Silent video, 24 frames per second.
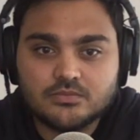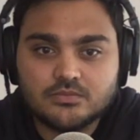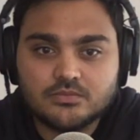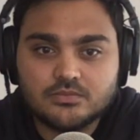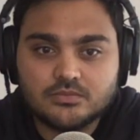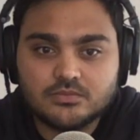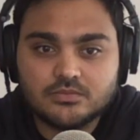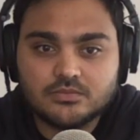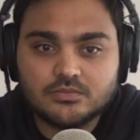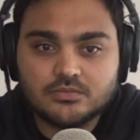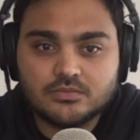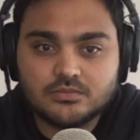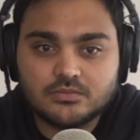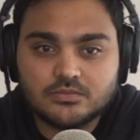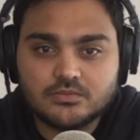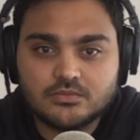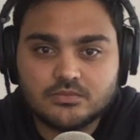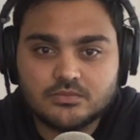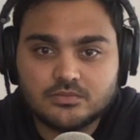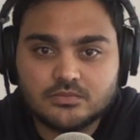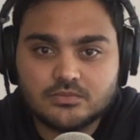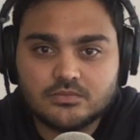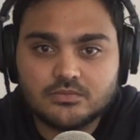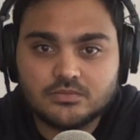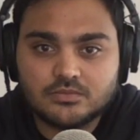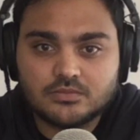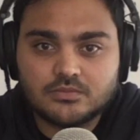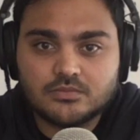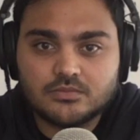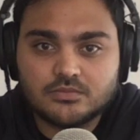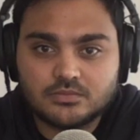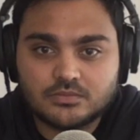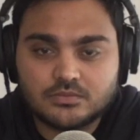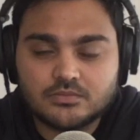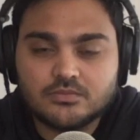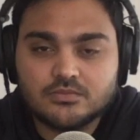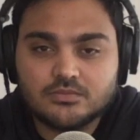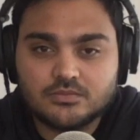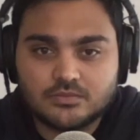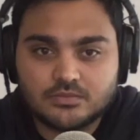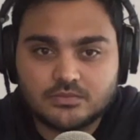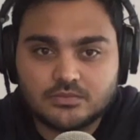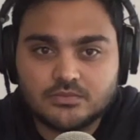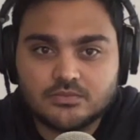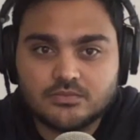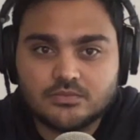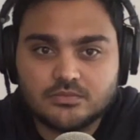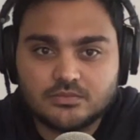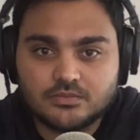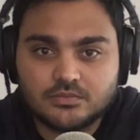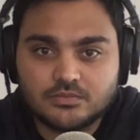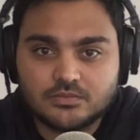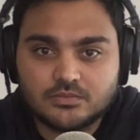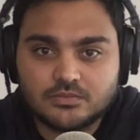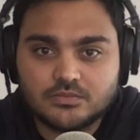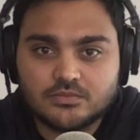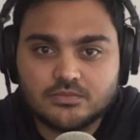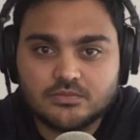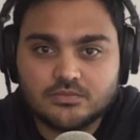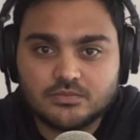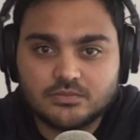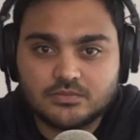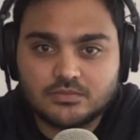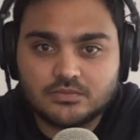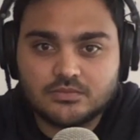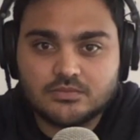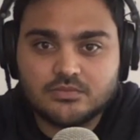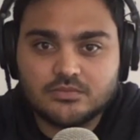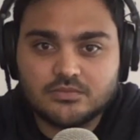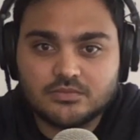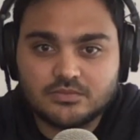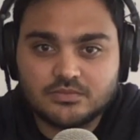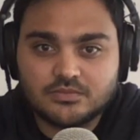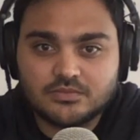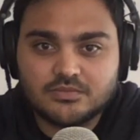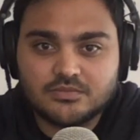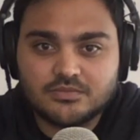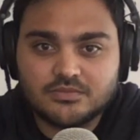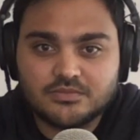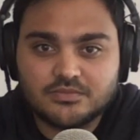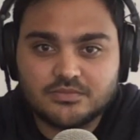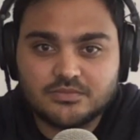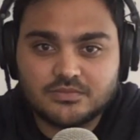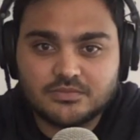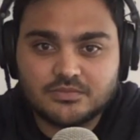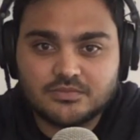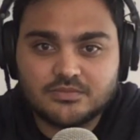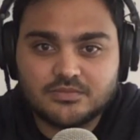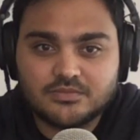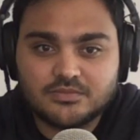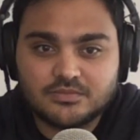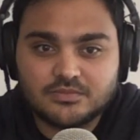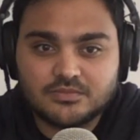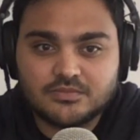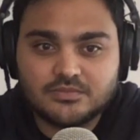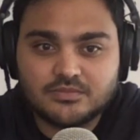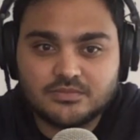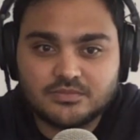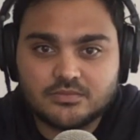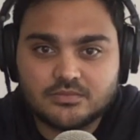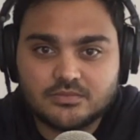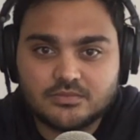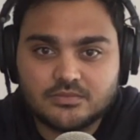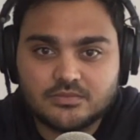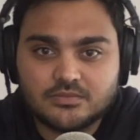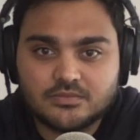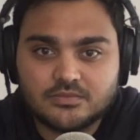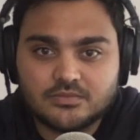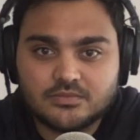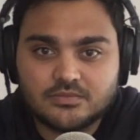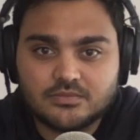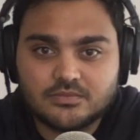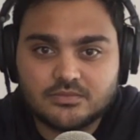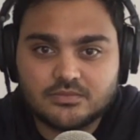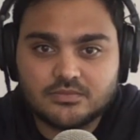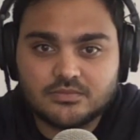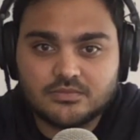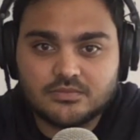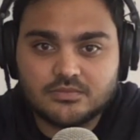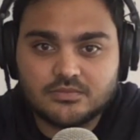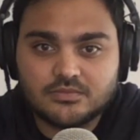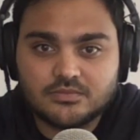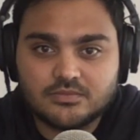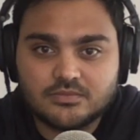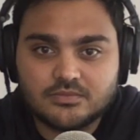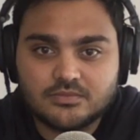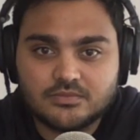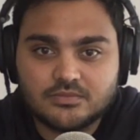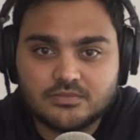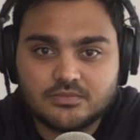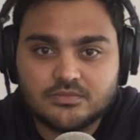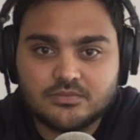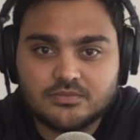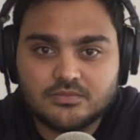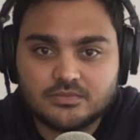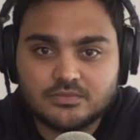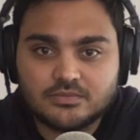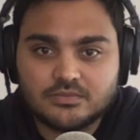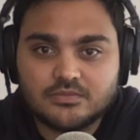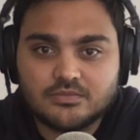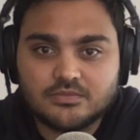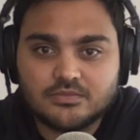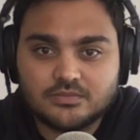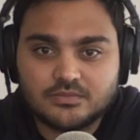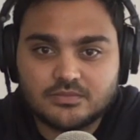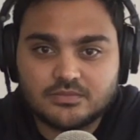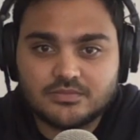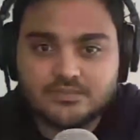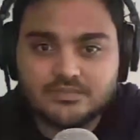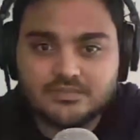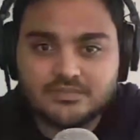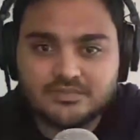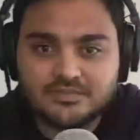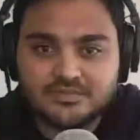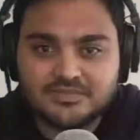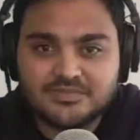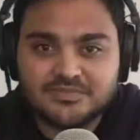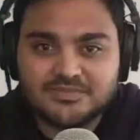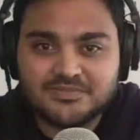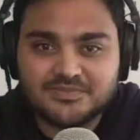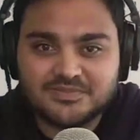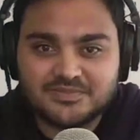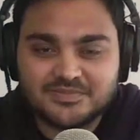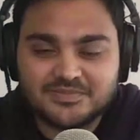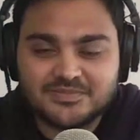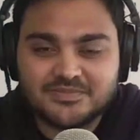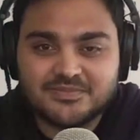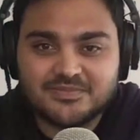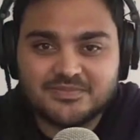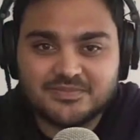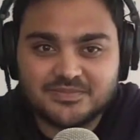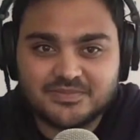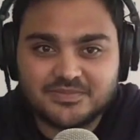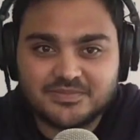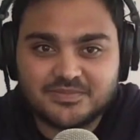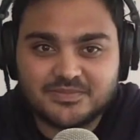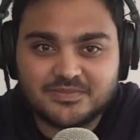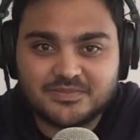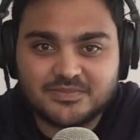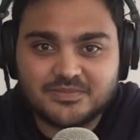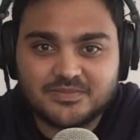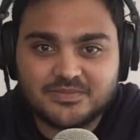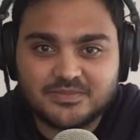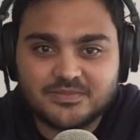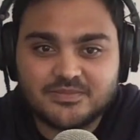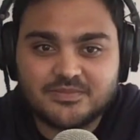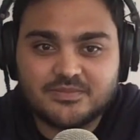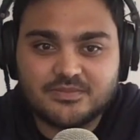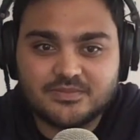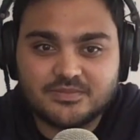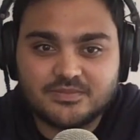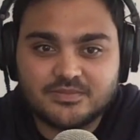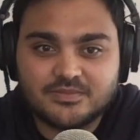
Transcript: (silent)